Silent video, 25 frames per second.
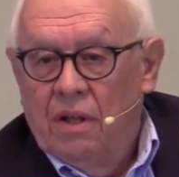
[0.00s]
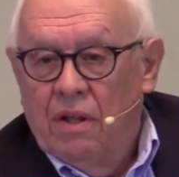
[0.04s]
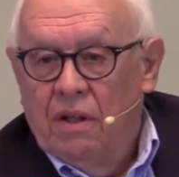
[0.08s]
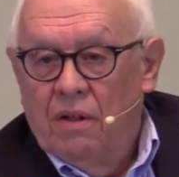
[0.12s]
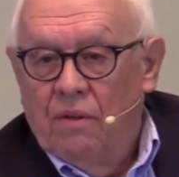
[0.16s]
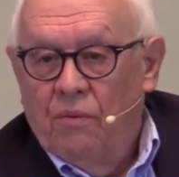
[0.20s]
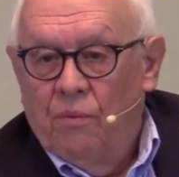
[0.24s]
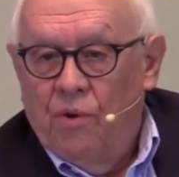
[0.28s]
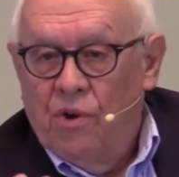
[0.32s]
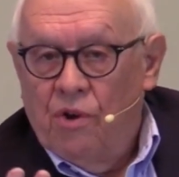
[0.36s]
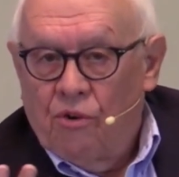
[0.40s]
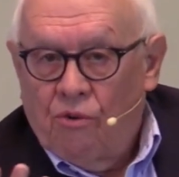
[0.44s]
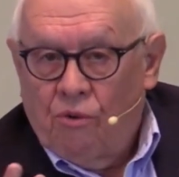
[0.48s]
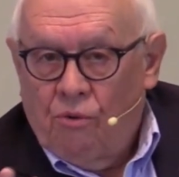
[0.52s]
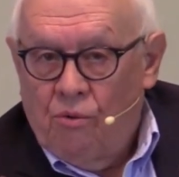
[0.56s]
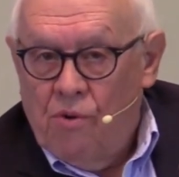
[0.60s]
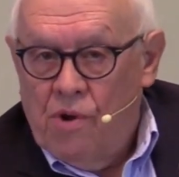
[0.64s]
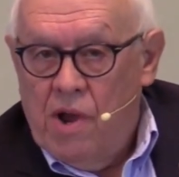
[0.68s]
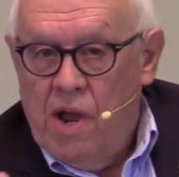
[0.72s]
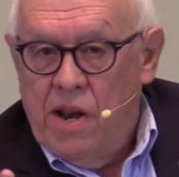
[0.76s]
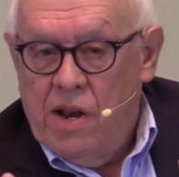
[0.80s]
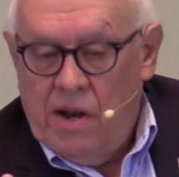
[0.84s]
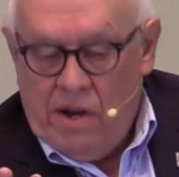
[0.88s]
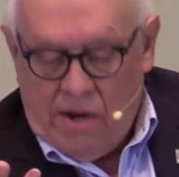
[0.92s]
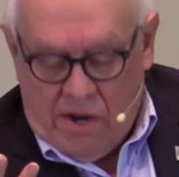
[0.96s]
We are
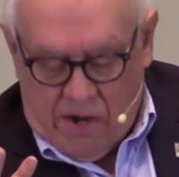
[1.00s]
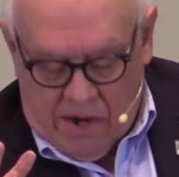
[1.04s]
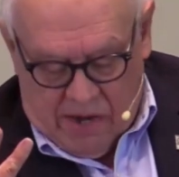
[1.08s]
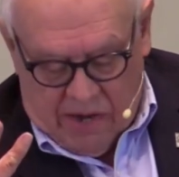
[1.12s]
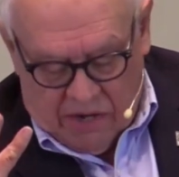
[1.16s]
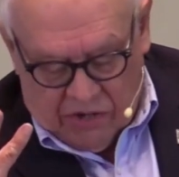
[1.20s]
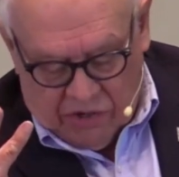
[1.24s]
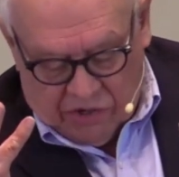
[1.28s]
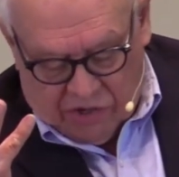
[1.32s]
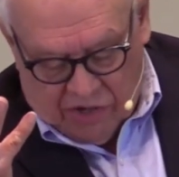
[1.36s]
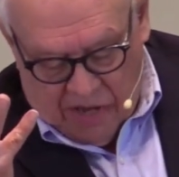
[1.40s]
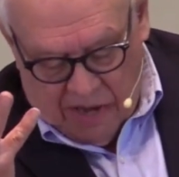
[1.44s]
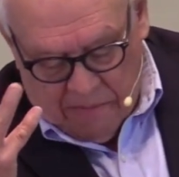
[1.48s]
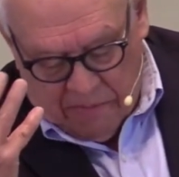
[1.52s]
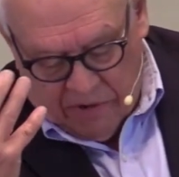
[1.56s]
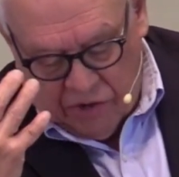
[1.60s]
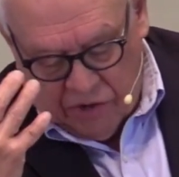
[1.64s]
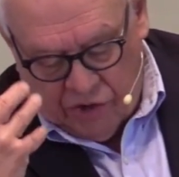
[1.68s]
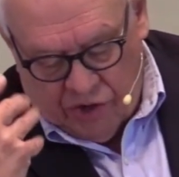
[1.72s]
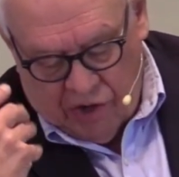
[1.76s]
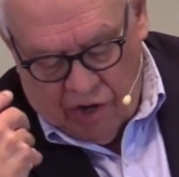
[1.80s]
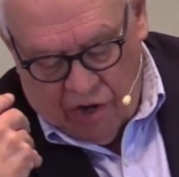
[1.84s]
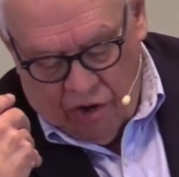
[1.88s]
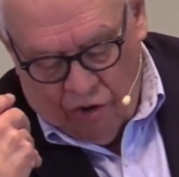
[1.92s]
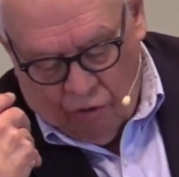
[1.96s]
created in His
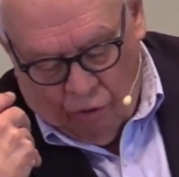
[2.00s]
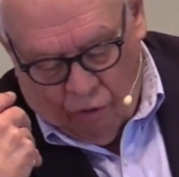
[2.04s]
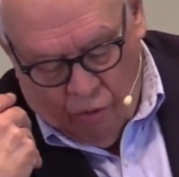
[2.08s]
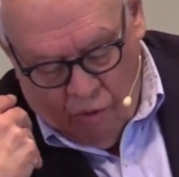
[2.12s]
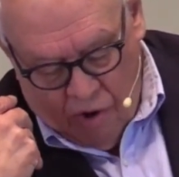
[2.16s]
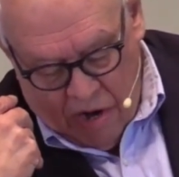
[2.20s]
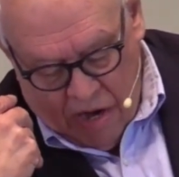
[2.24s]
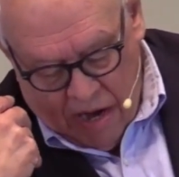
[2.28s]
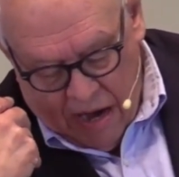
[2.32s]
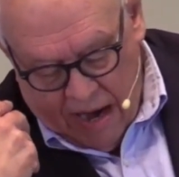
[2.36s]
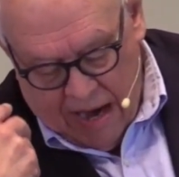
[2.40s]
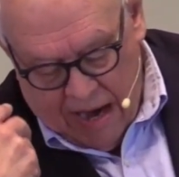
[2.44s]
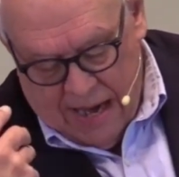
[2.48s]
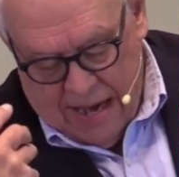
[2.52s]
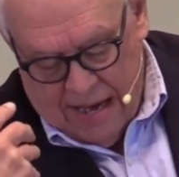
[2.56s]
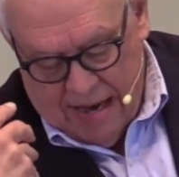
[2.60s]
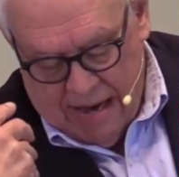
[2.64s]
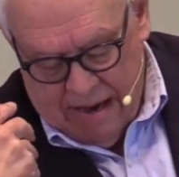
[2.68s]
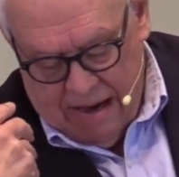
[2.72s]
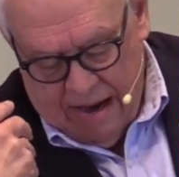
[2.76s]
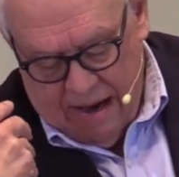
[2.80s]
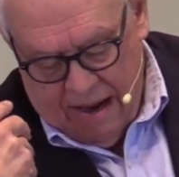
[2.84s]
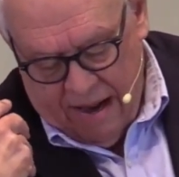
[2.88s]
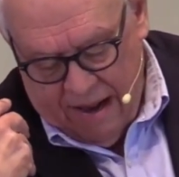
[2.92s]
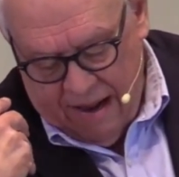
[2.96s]
image.
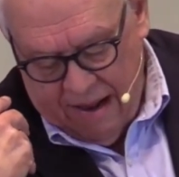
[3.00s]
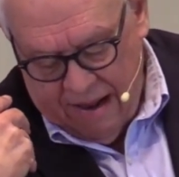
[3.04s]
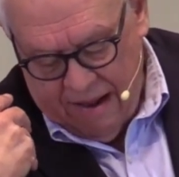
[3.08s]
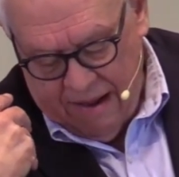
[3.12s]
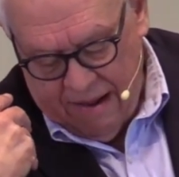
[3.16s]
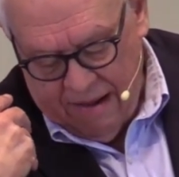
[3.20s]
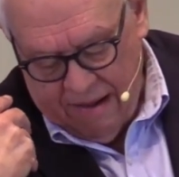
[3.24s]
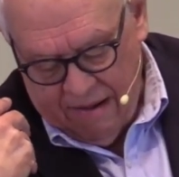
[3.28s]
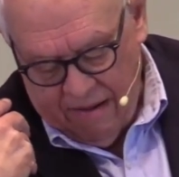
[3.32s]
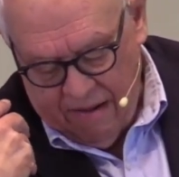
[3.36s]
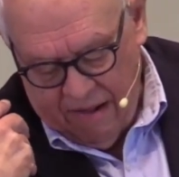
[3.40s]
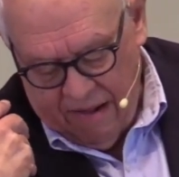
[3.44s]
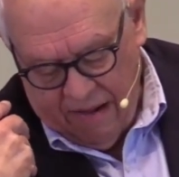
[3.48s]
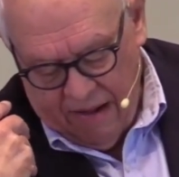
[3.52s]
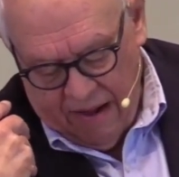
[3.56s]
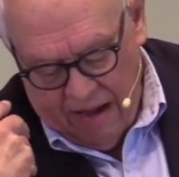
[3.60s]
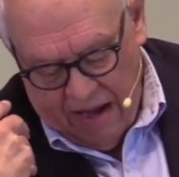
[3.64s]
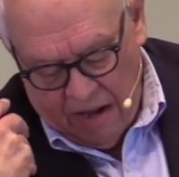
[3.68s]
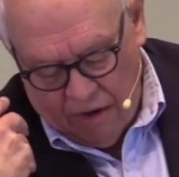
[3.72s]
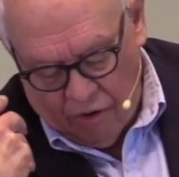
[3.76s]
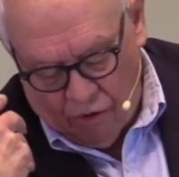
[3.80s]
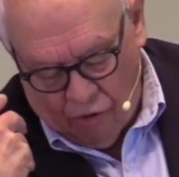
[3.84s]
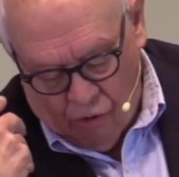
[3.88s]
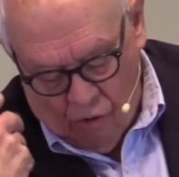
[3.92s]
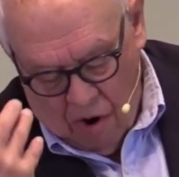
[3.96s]
Created
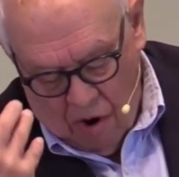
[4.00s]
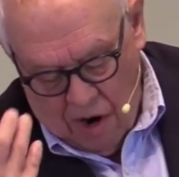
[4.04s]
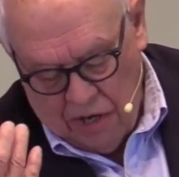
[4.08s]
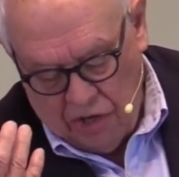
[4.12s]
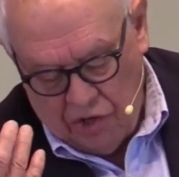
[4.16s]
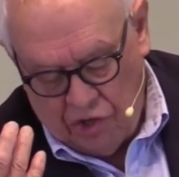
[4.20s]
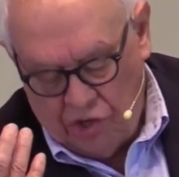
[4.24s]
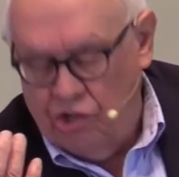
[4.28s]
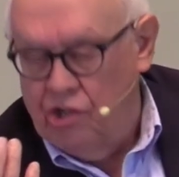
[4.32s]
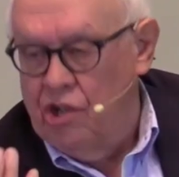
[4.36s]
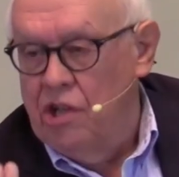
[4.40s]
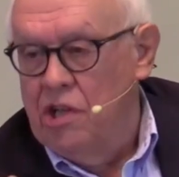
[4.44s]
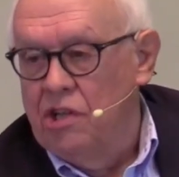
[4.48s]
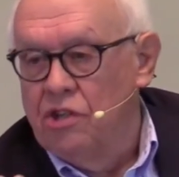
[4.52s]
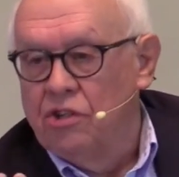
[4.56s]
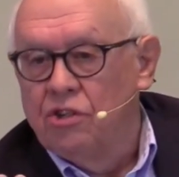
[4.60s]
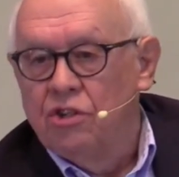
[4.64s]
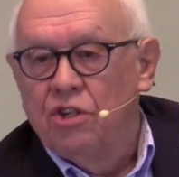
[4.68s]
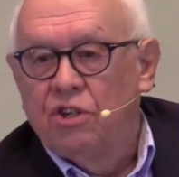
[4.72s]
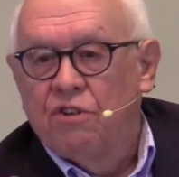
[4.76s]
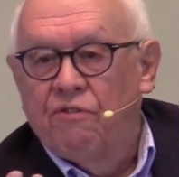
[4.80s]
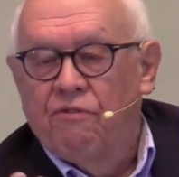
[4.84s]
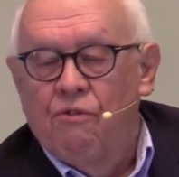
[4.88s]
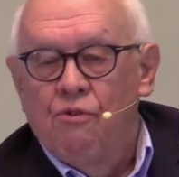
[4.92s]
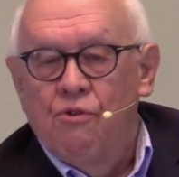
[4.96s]
in Christ
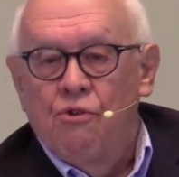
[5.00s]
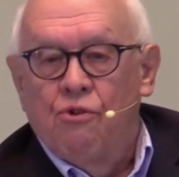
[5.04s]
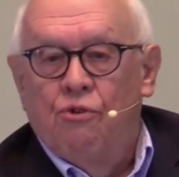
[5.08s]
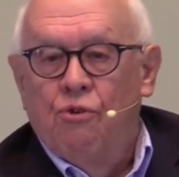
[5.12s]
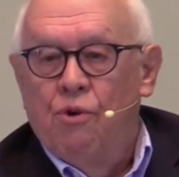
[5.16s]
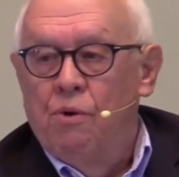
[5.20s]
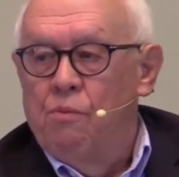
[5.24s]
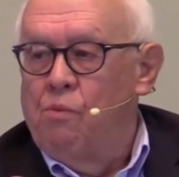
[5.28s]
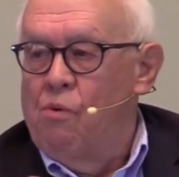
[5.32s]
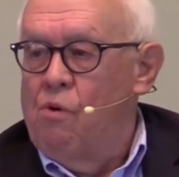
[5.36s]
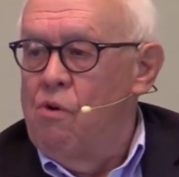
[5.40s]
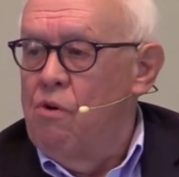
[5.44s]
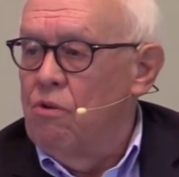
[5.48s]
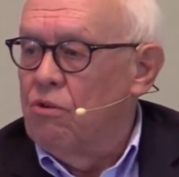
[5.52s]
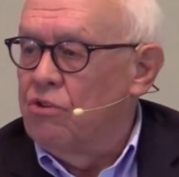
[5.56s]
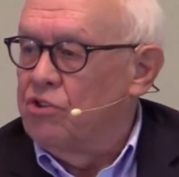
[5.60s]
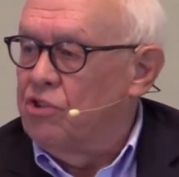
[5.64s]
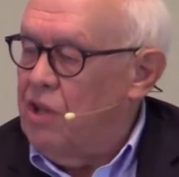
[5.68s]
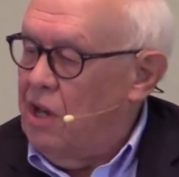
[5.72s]
Jesus for good works.